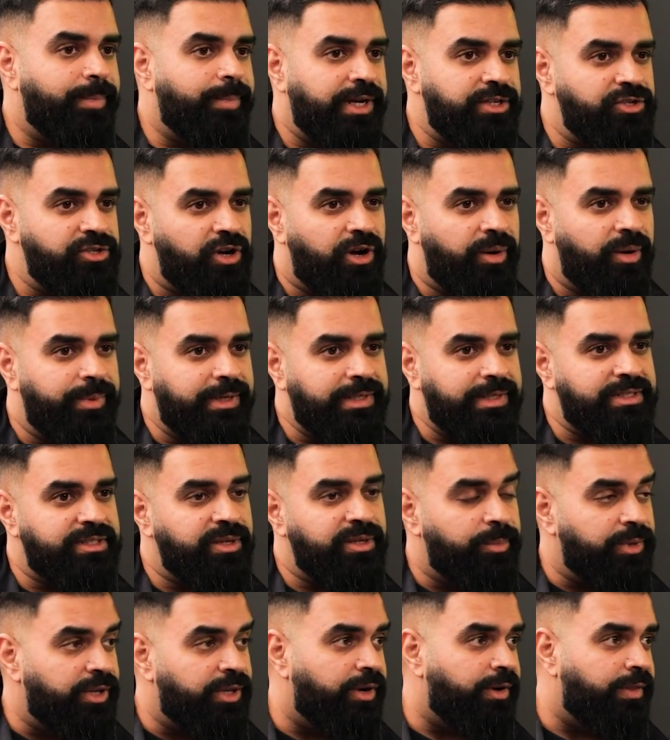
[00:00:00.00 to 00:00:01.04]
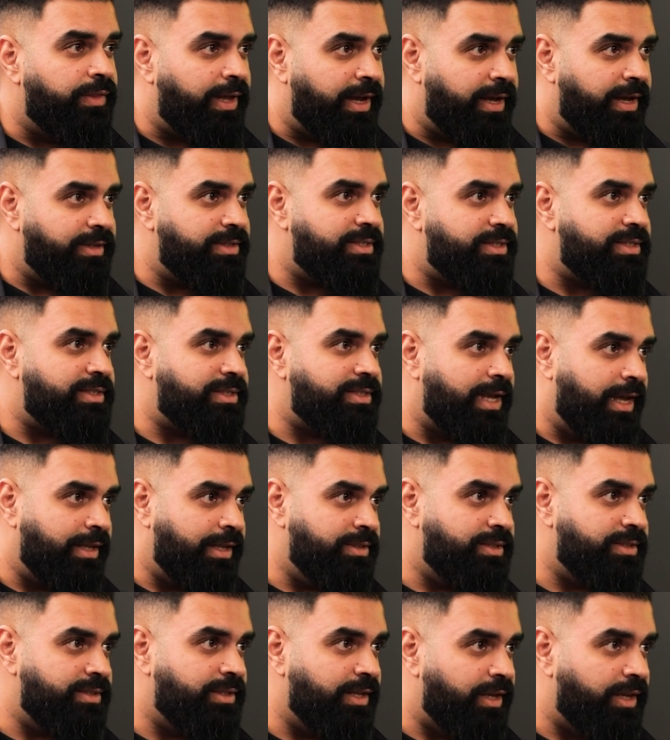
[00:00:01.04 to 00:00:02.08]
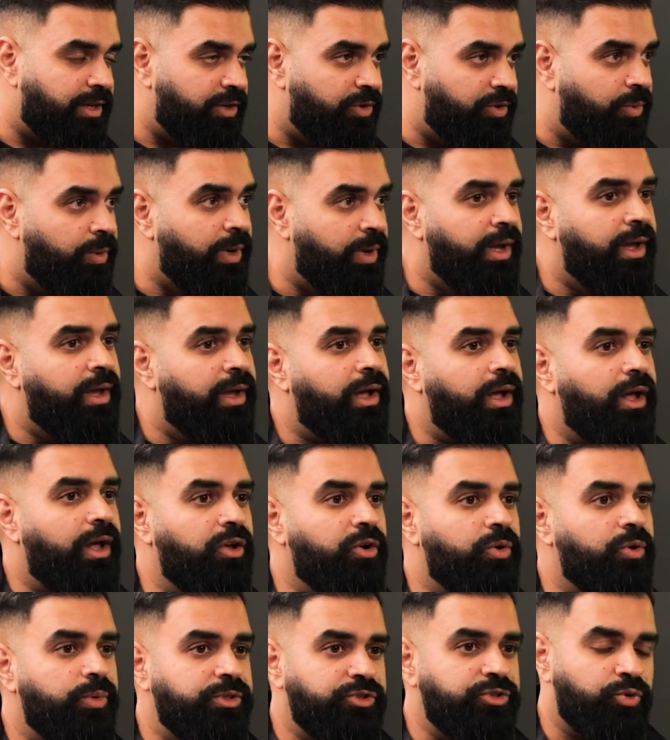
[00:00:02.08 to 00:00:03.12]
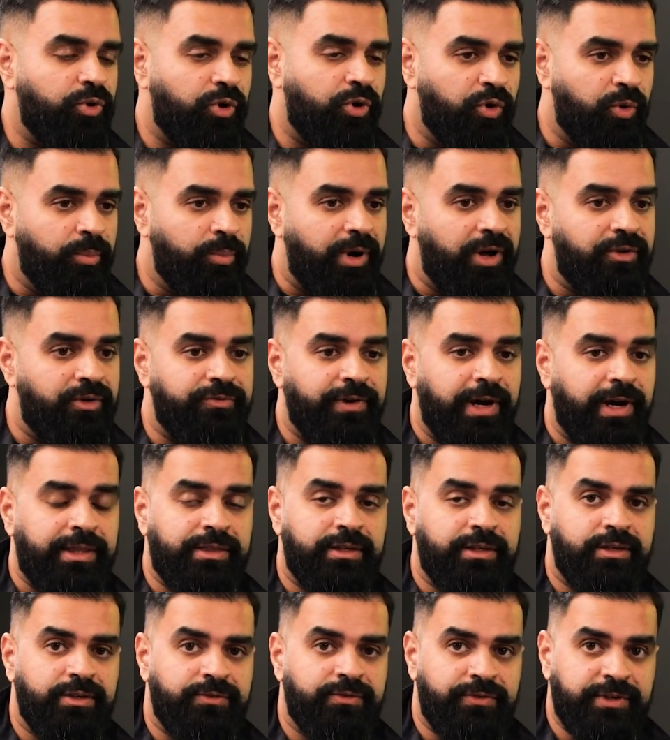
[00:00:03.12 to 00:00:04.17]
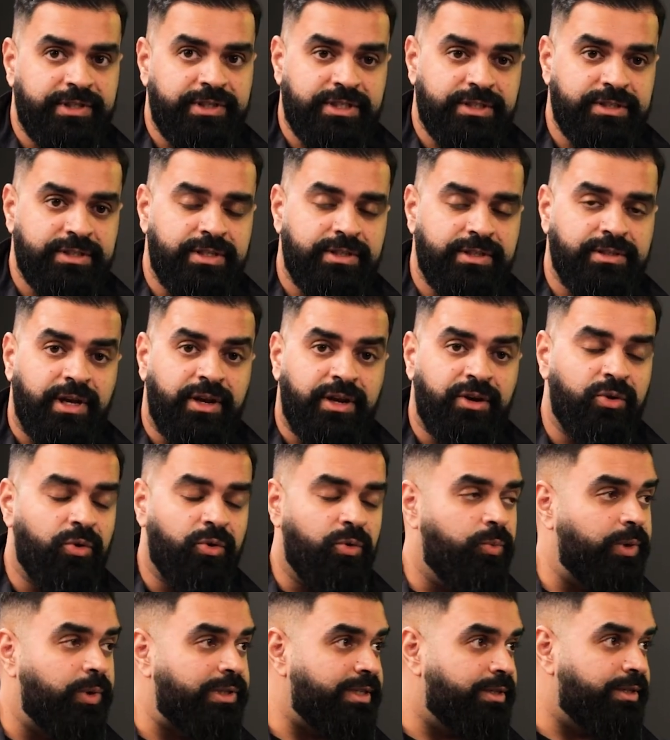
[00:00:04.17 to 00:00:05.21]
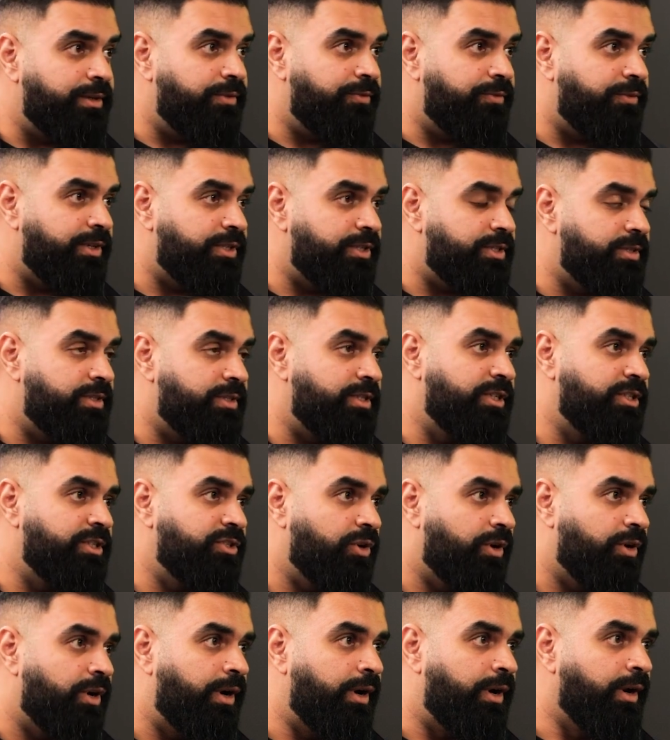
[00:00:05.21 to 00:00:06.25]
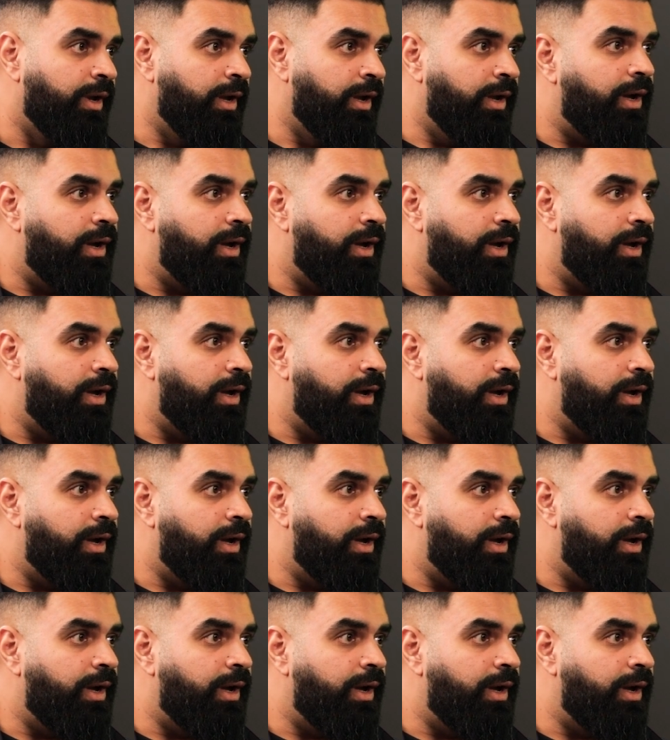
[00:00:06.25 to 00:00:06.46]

my job is similar in that sense. Like, I'll go into a home, I'll find the deficiencies. I know what the deficiencies are.